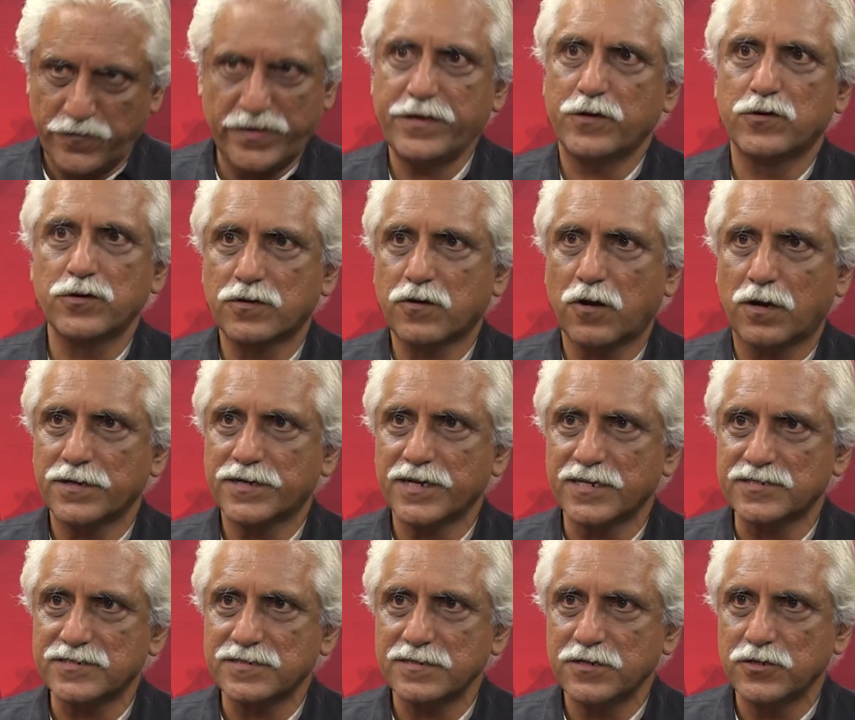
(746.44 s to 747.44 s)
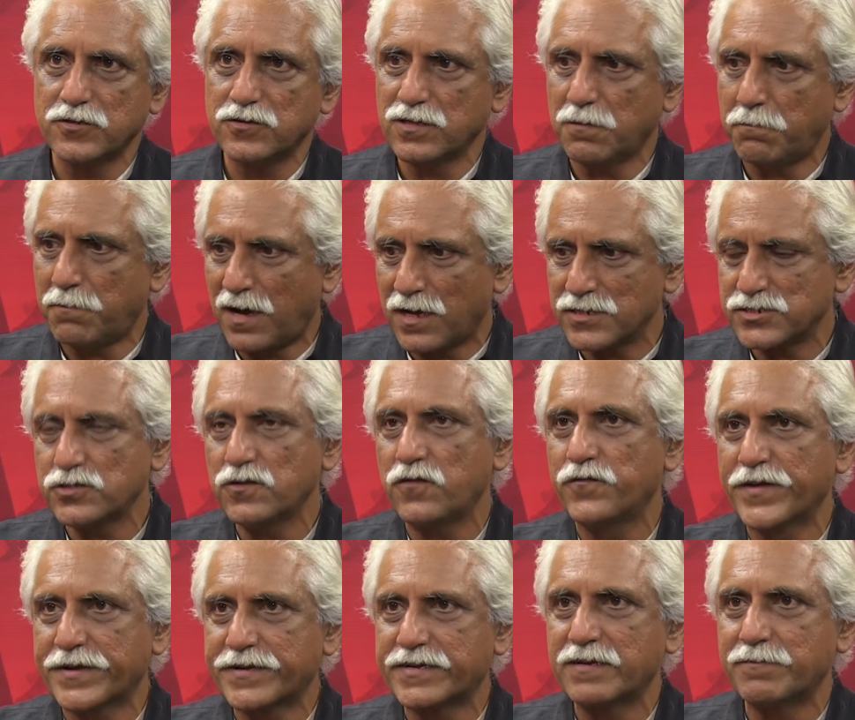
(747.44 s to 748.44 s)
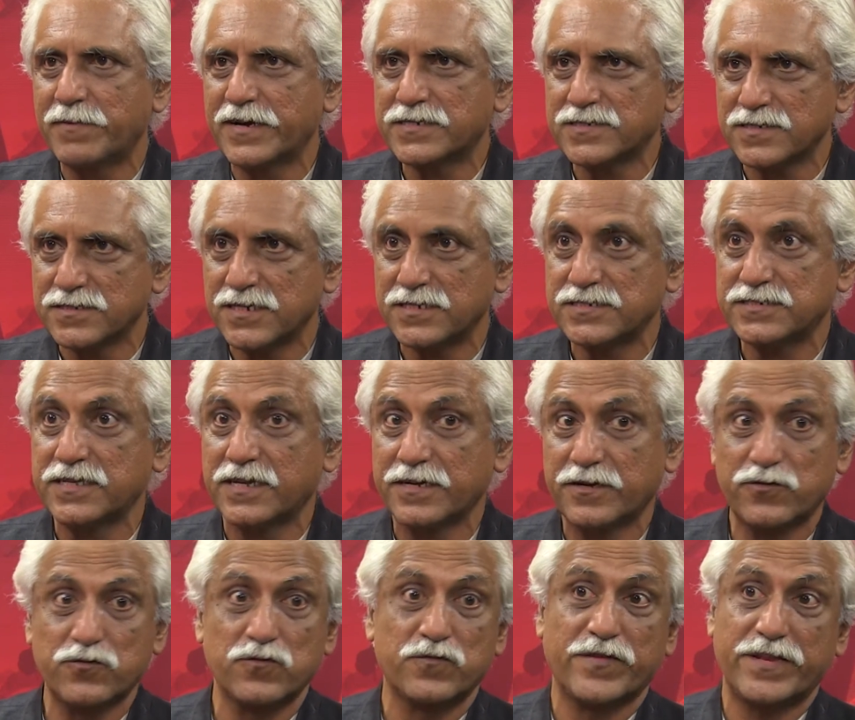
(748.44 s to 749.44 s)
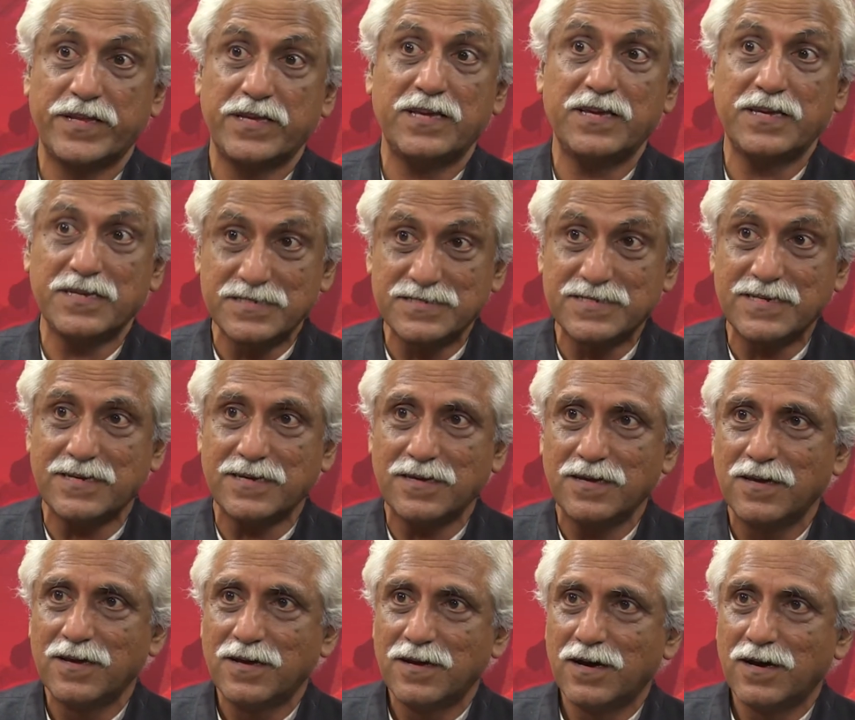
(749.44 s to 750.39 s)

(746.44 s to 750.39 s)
good contest. The margin of victory might suggest that it was very easy